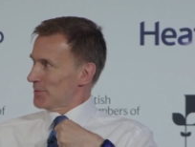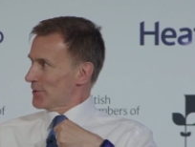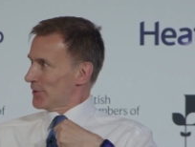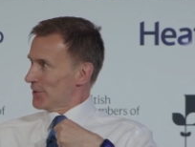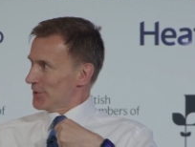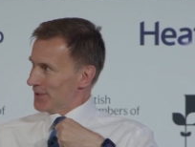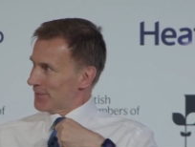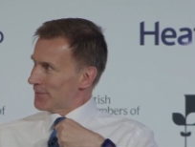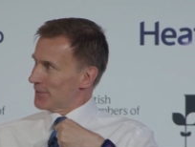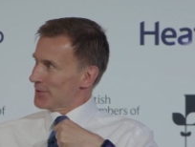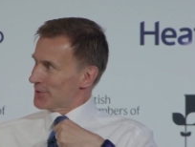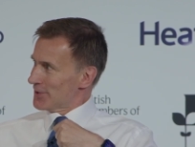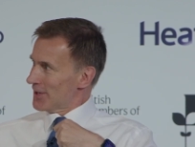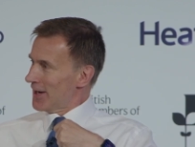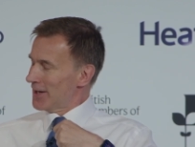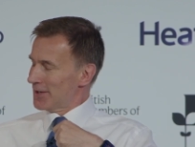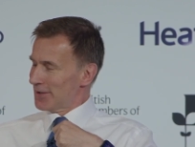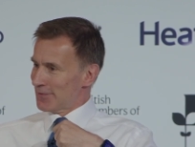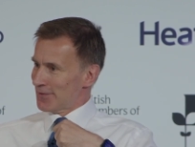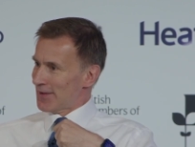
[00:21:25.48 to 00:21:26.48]
was on a different
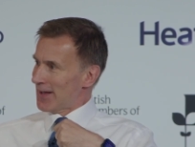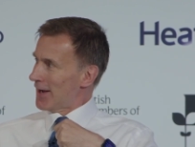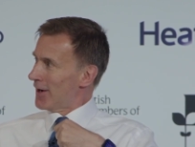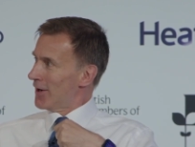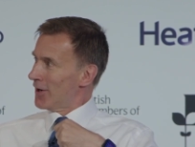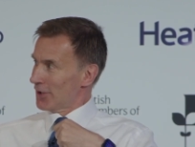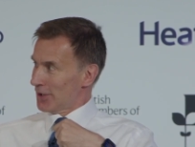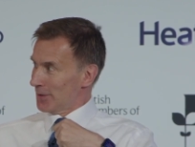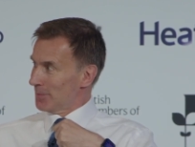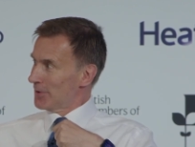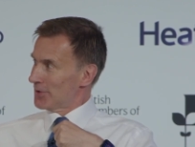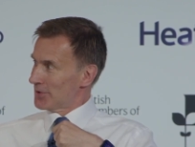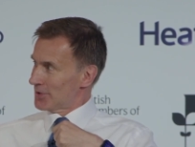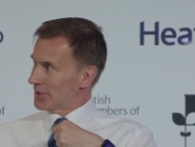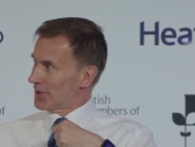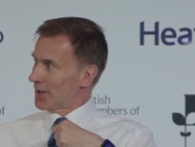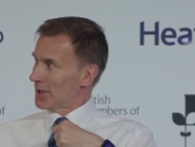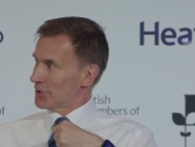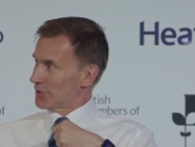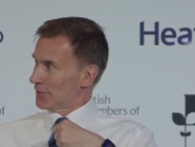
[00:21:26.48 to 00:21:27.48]
side of that argument
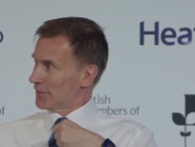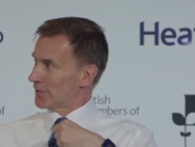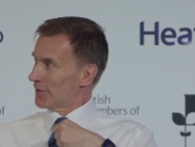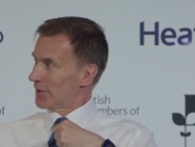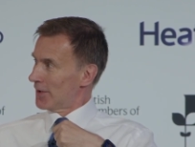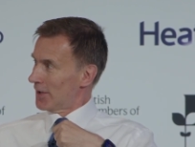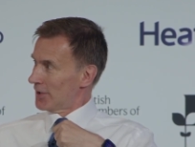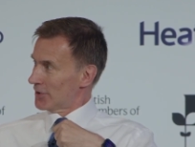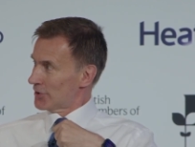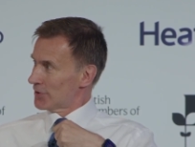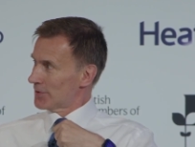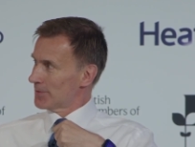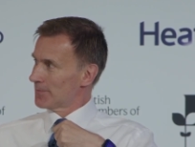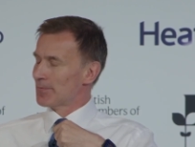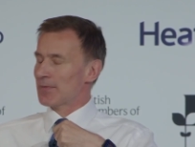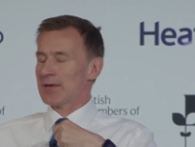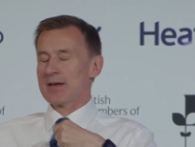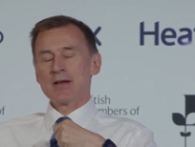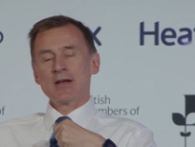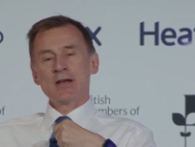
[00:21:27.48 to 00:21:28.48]
to Nigel Farage.
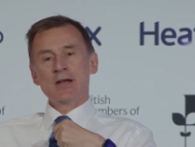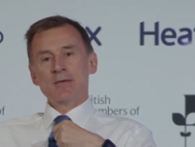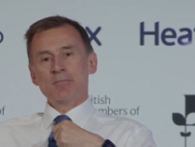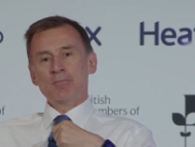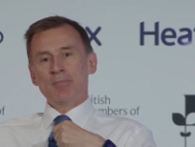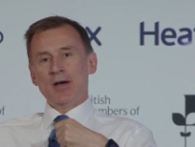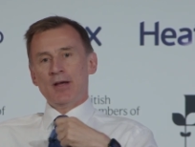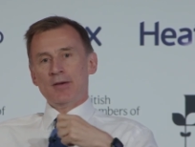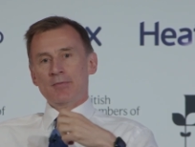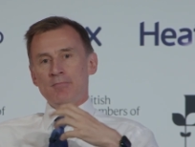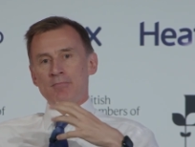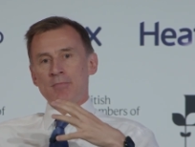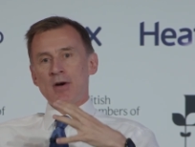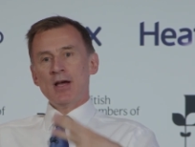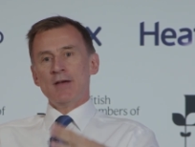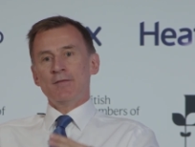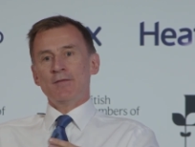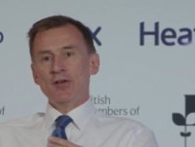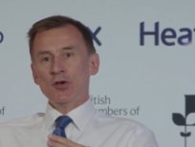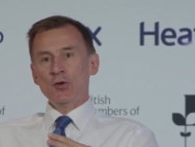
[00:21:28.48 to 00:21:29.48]
But
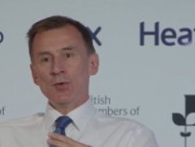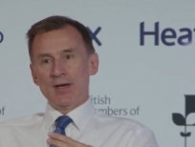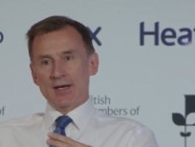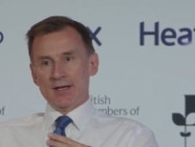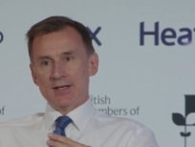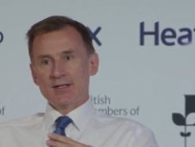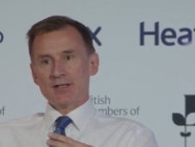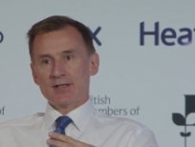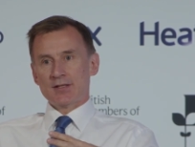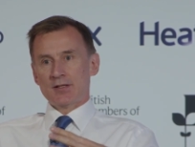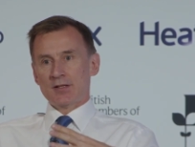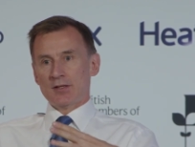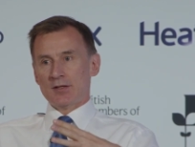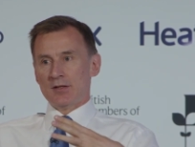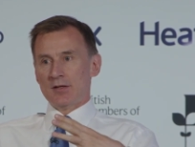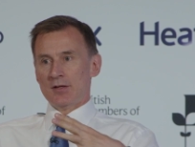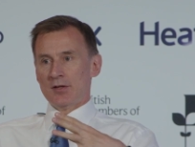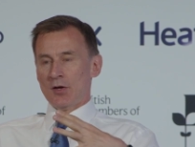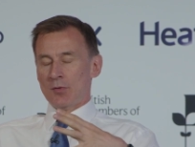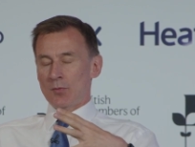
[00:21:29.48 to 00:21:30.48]
my view is
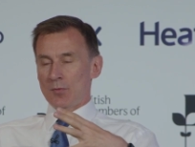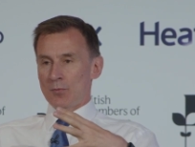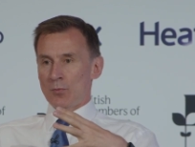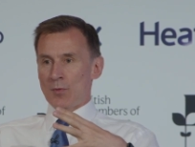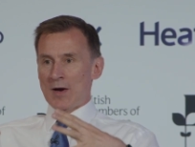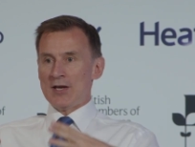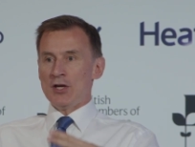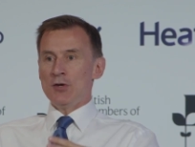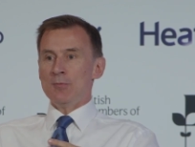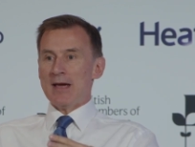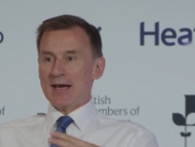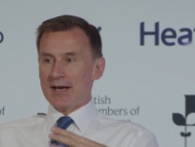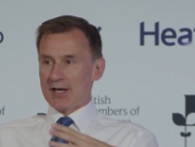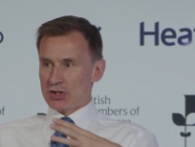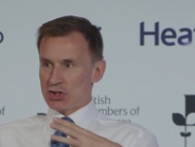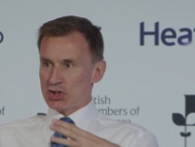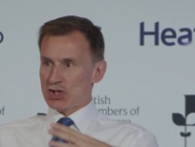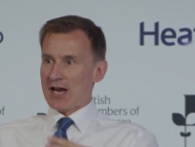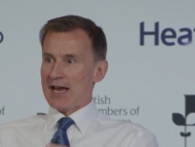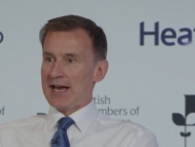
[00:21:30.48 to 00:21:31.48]
that when you make
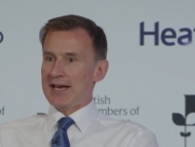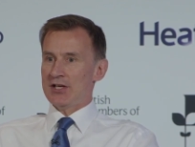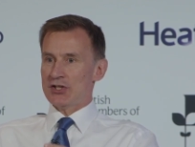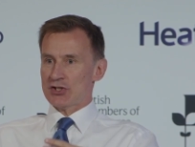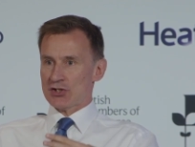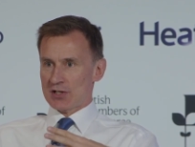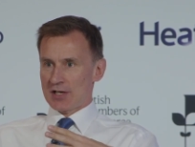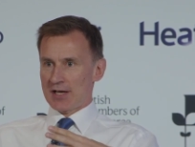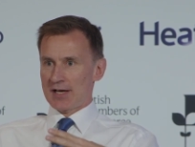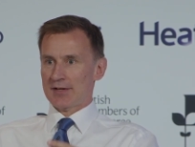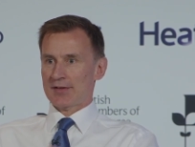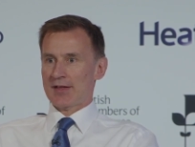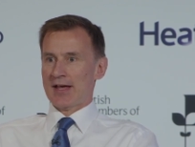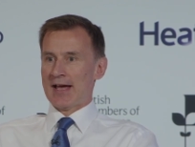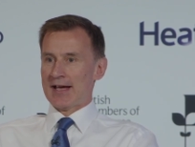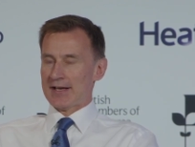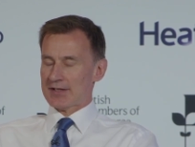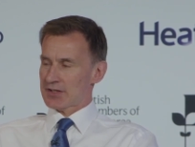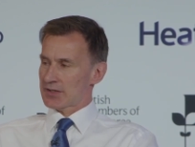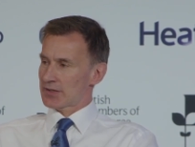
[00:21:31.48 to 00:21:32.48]
a change like
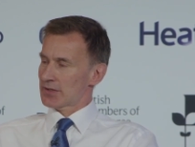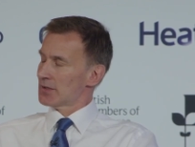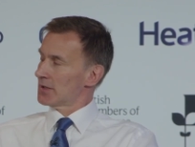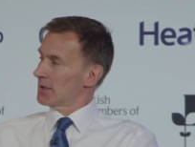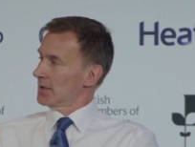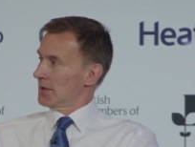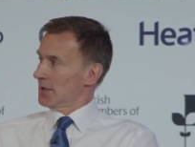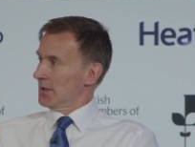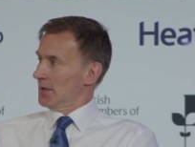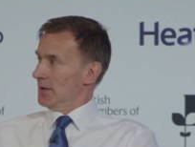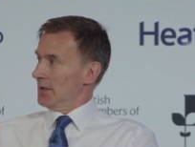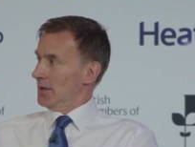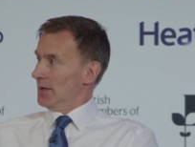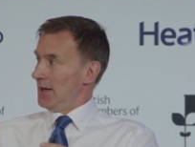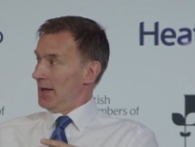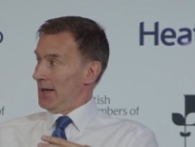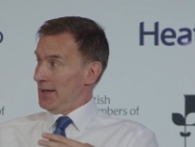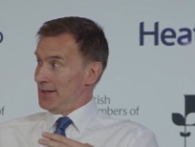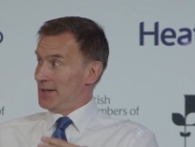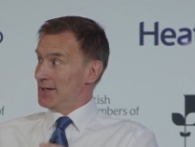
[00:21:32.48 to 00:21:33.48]
that,
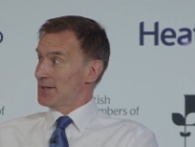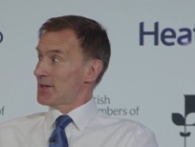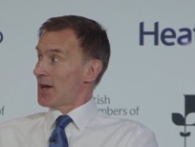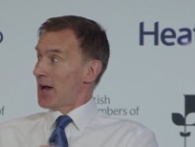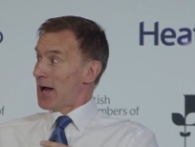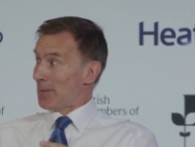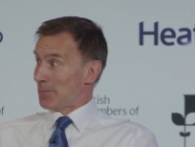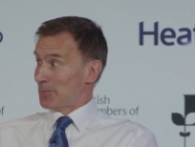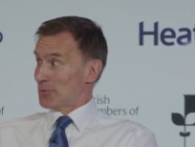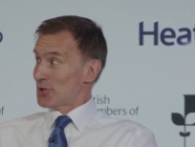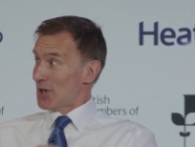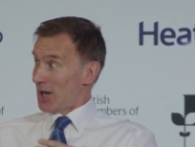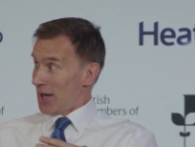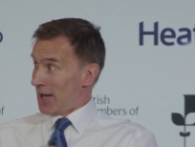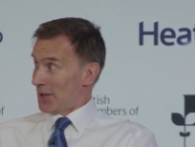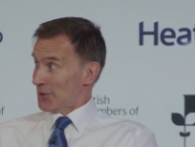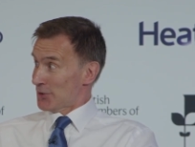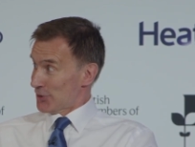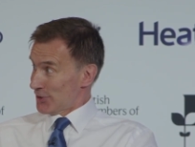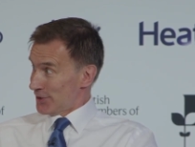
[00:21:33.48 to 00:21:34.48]
it is up to
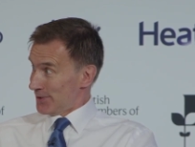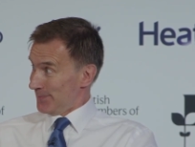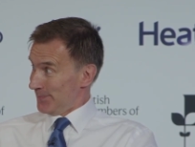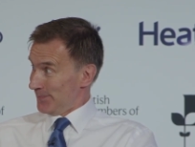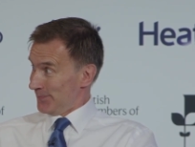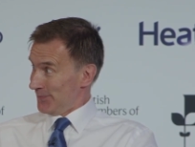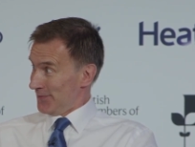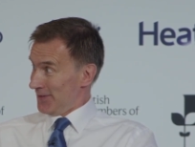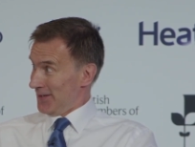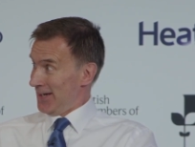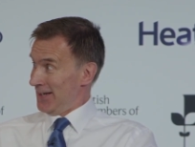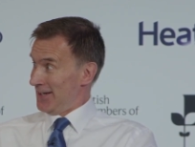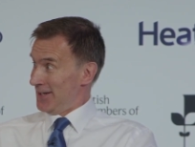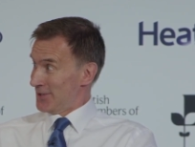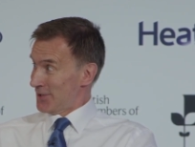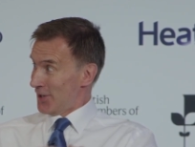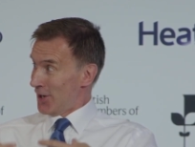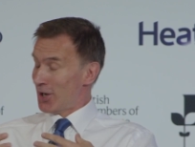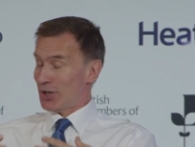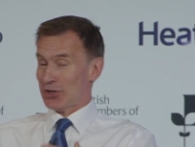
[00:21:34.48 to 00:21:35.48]
us. It
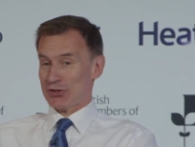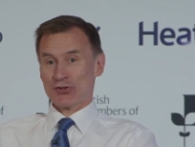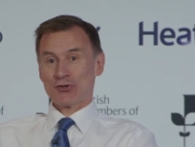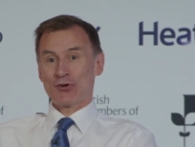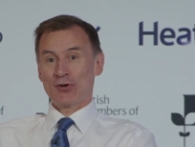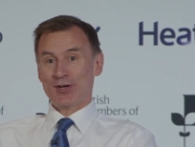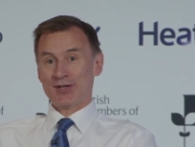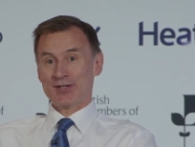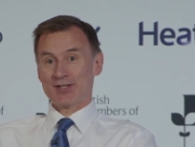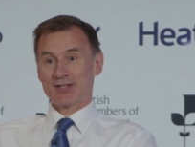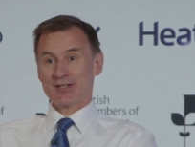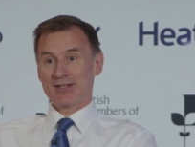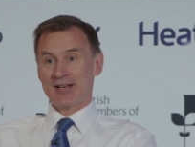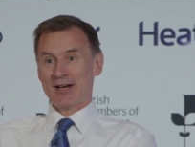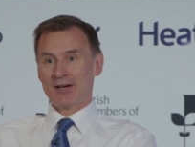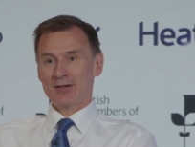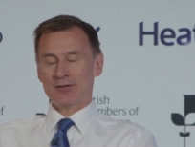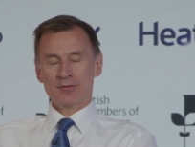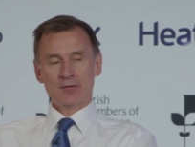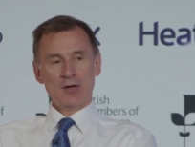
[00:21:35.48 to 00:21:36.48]
is our choice.
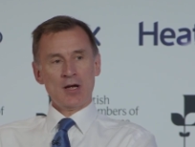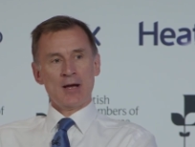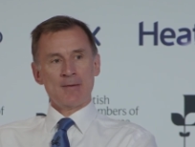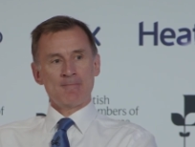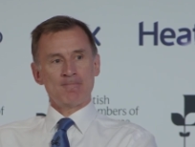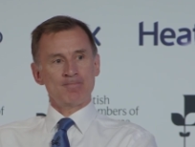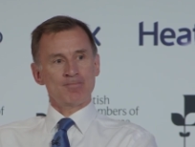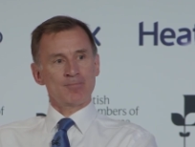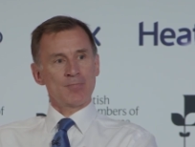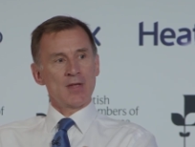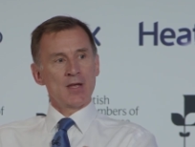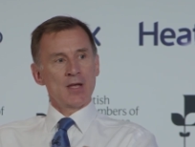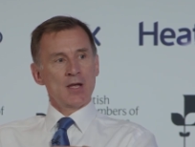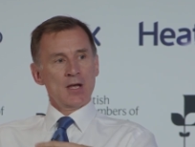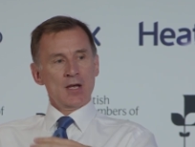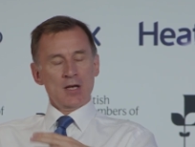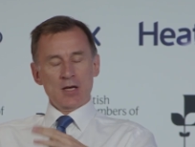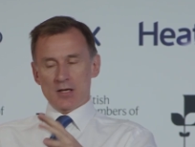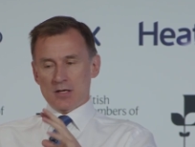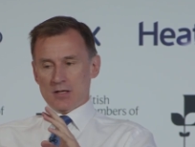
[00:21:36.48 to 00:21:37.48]
Now,
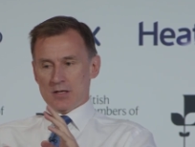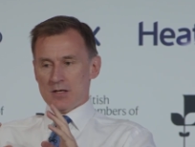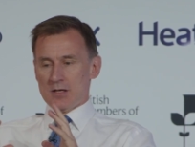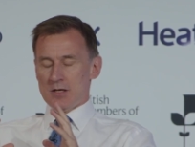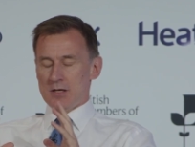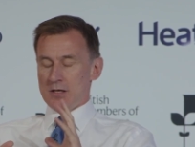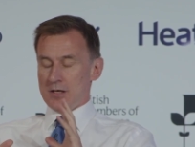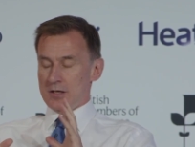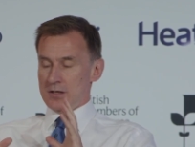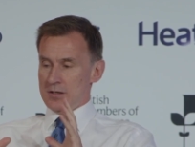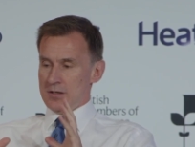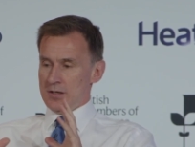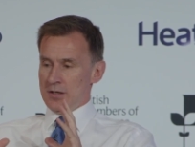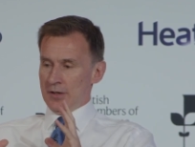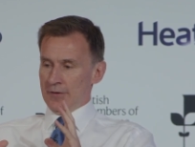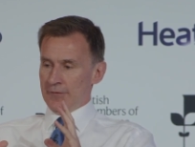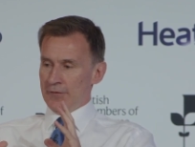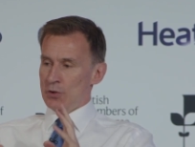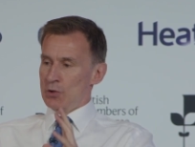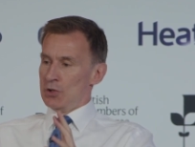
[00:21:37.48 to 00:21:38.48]

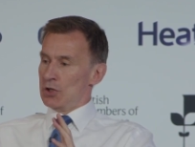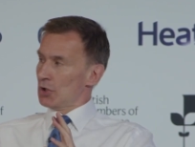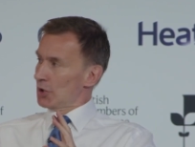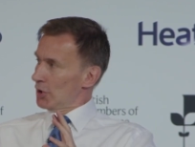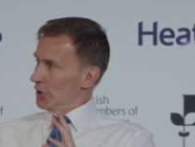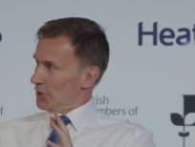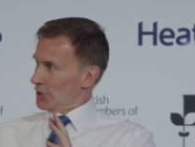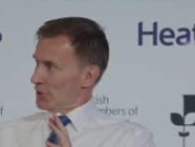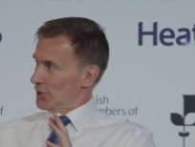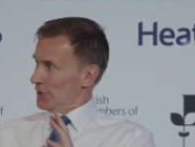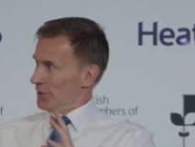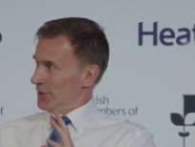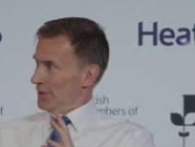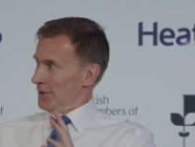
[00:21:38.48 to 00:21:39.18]
you know, if you look at